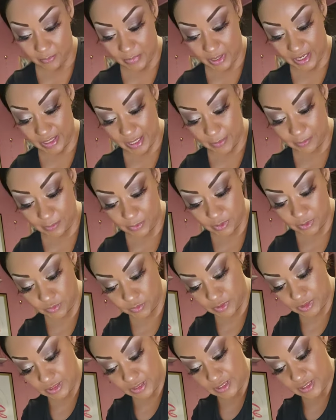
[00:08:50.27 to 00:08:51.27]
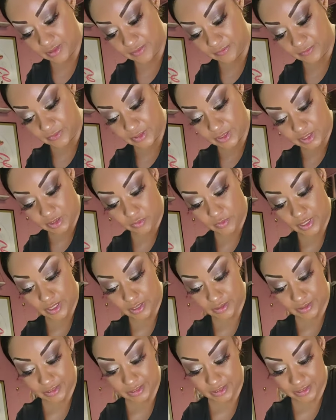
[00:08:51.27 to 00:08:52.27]
pineapple is really good for
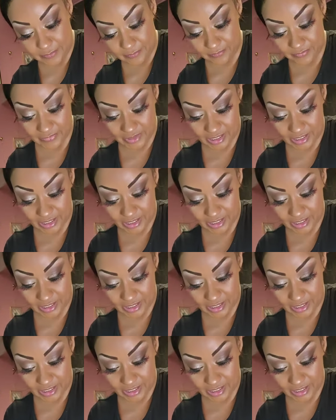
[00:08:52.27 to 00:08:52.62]
swelling.